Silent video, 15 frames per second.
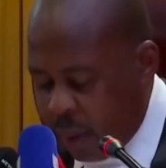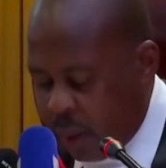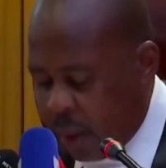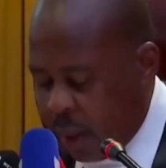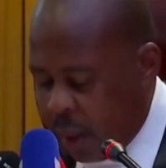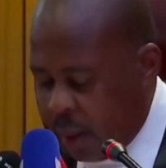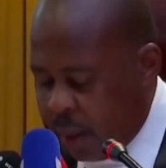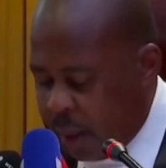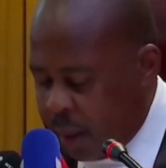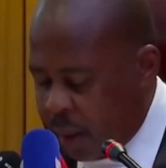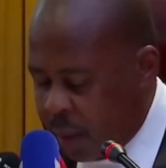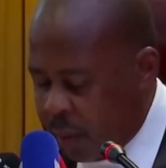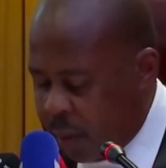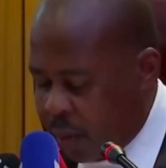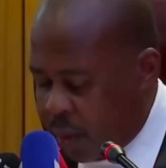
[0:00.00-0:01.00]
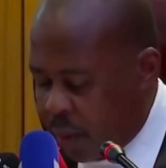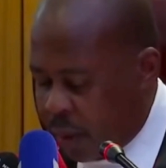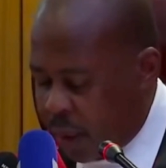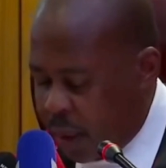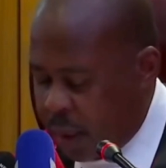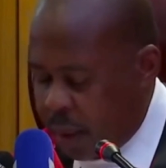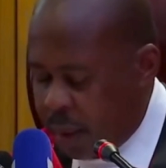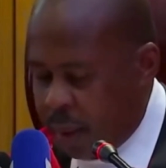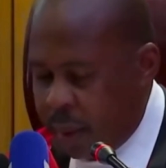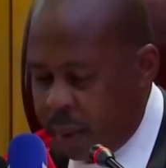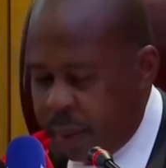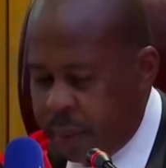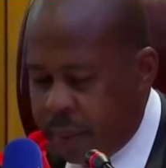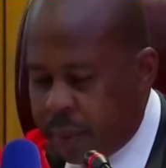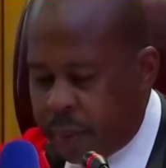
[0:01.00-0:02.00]
the interest of society,
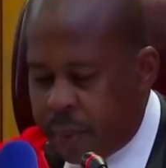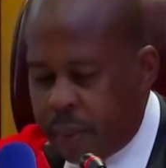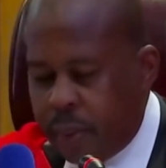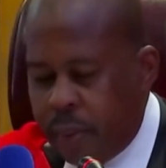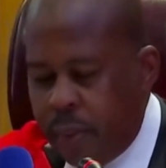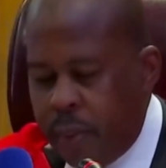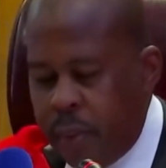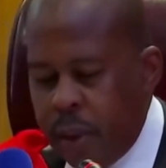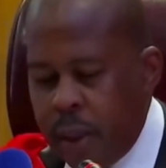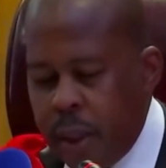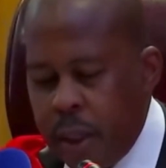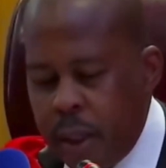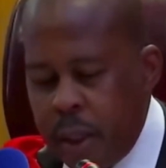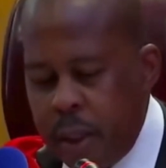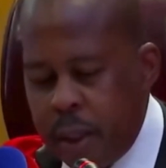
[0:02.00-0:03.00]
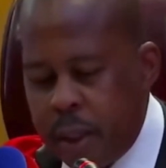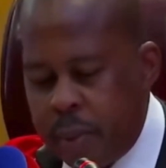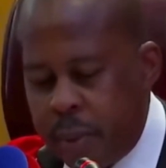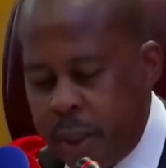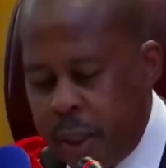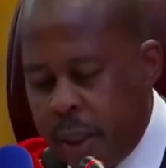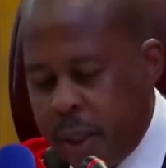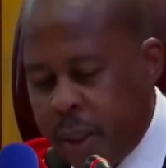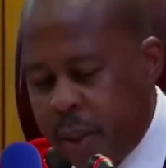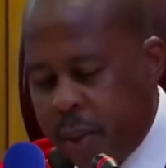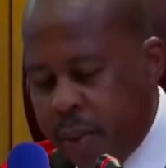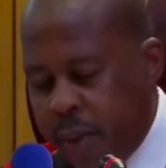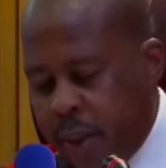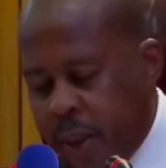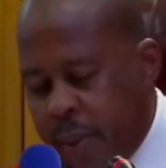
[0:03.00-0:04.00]
and is blended
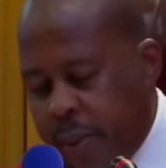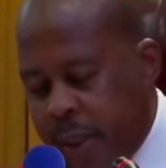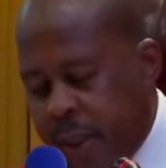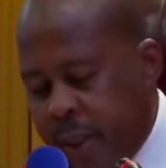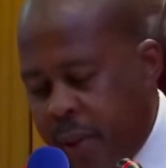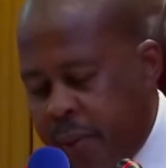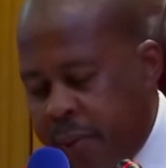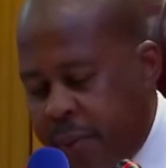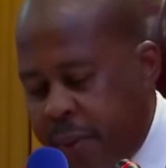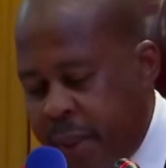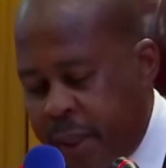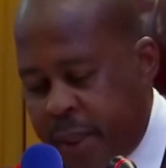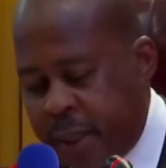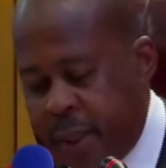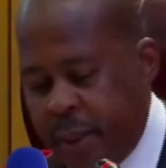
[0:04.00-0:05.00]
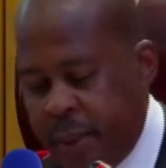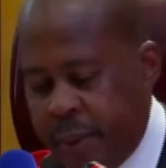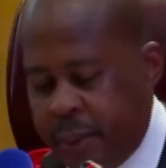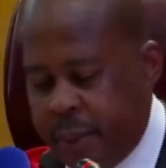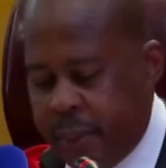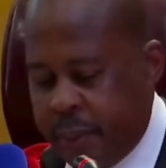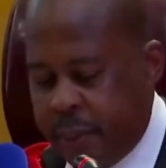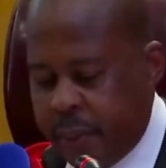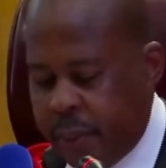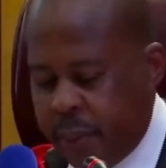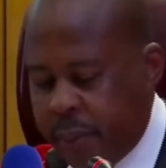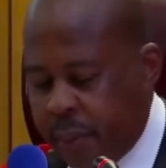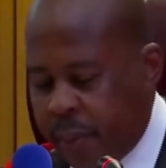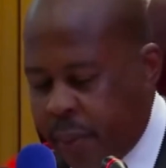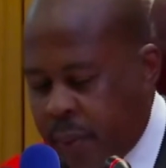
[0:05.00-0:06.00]
with a measure of mercy.
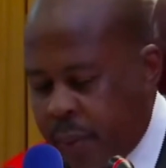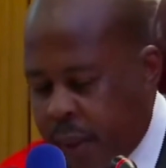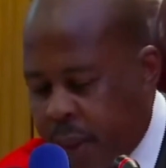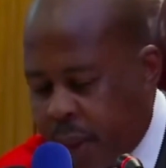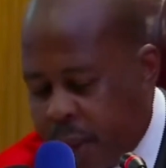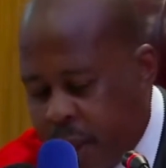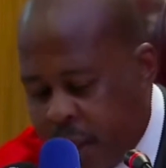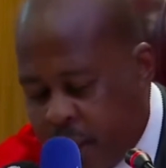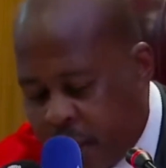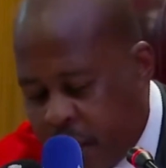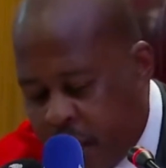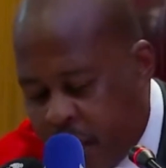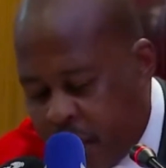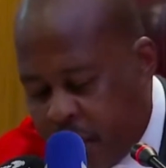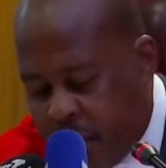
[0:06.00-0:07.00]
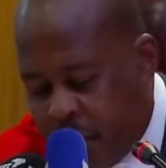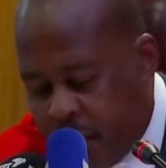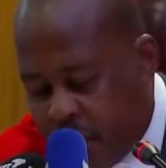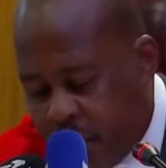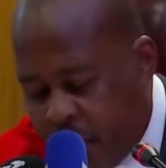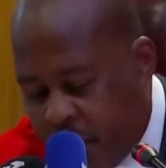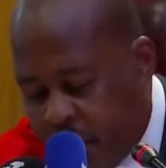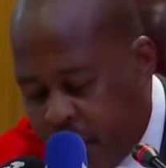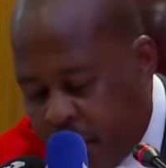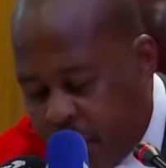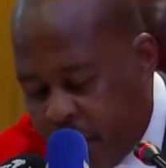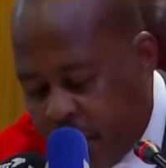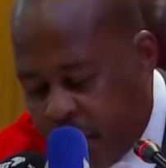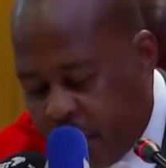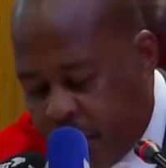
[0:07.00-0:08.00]
As a result, your sentence
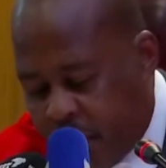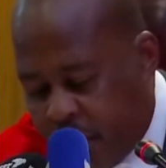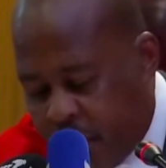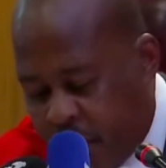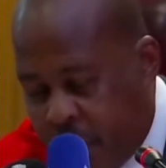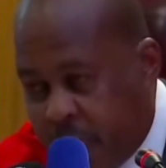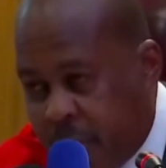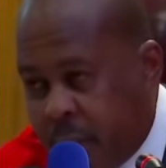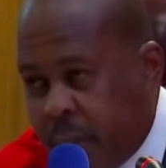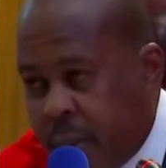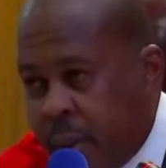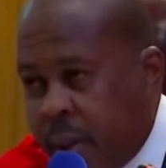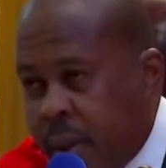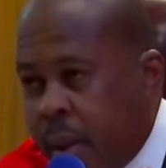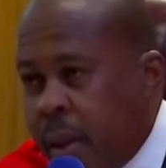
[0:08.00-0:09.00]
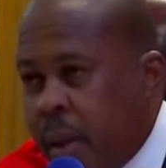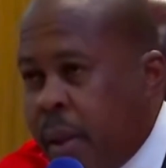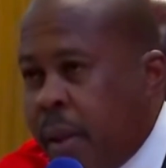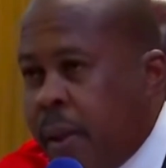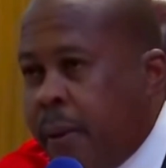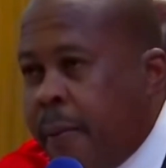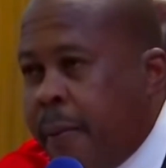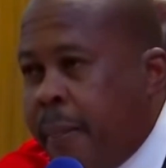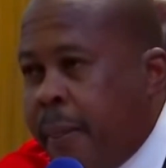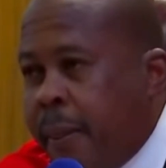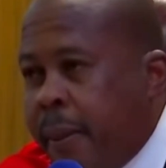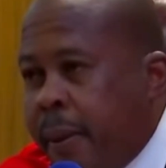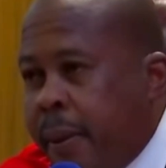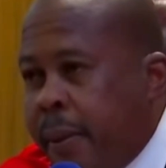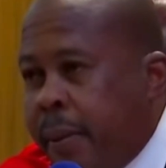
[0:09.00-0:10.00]
is as follows.
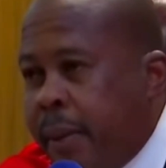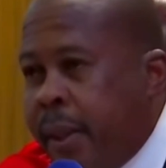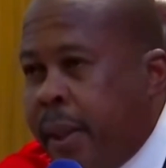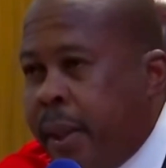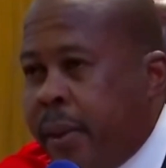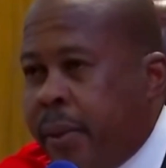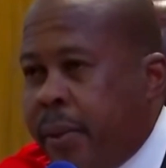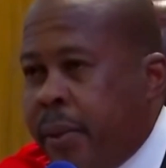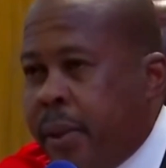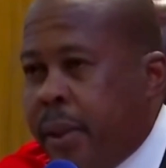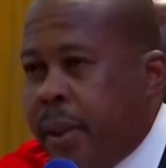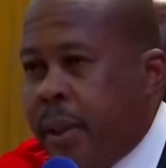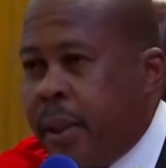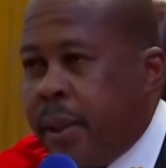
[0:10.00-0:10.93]
May the accused stand